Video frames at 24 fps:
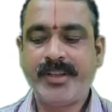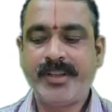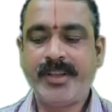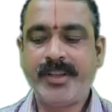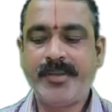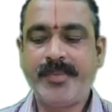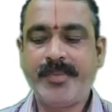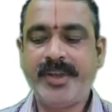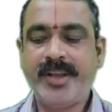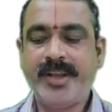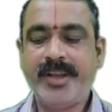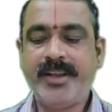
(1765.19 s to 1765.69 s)

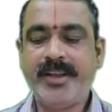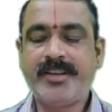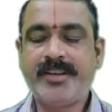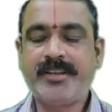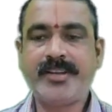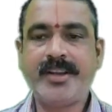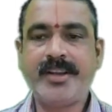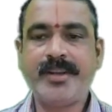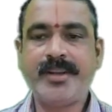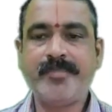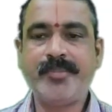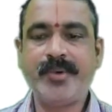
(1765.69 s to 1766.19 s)
The pay-in
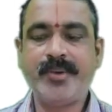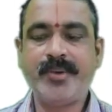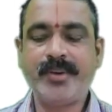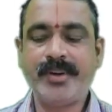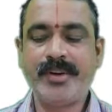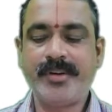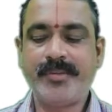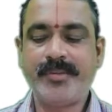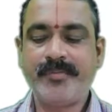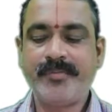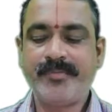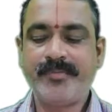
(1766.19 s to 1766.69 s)
slip
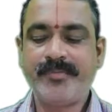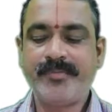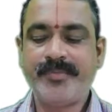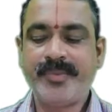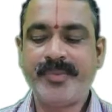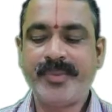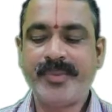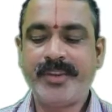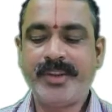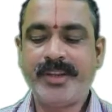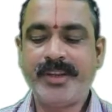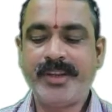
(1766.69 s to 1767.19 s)
book
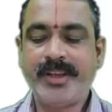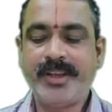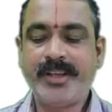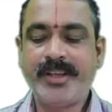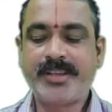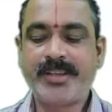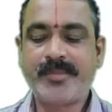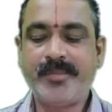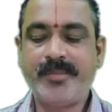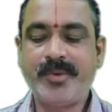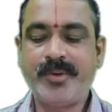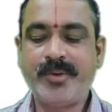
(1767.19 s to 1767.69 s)

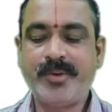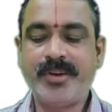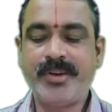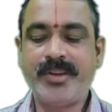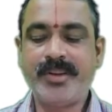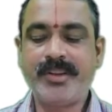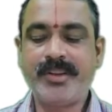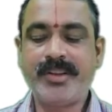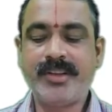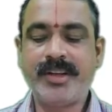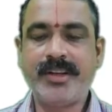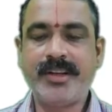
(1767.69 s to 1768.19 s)
is a
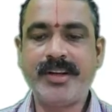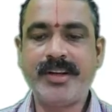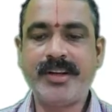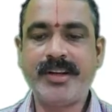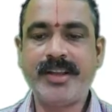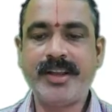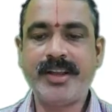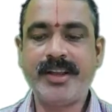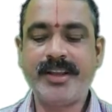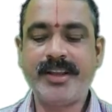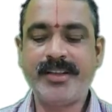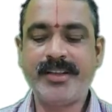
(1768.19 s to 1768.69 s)
book that
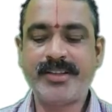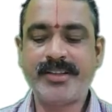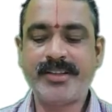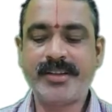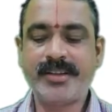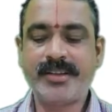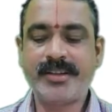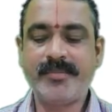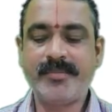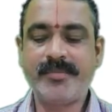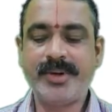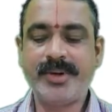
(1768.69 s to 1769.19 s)

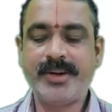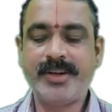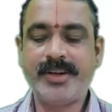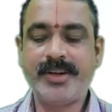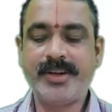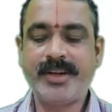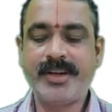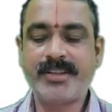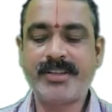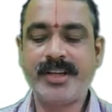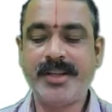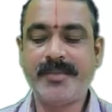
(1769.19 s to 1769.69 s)
contains
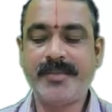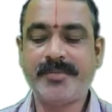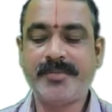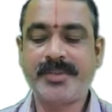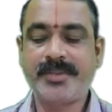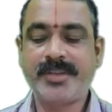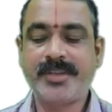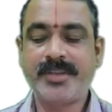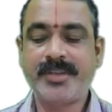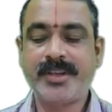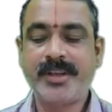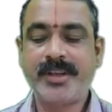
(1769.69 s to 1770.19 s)
printed
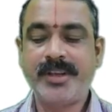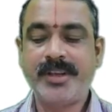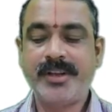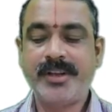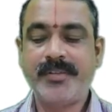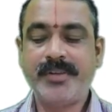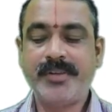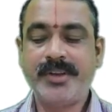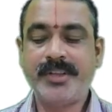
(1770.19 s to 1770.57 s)
slips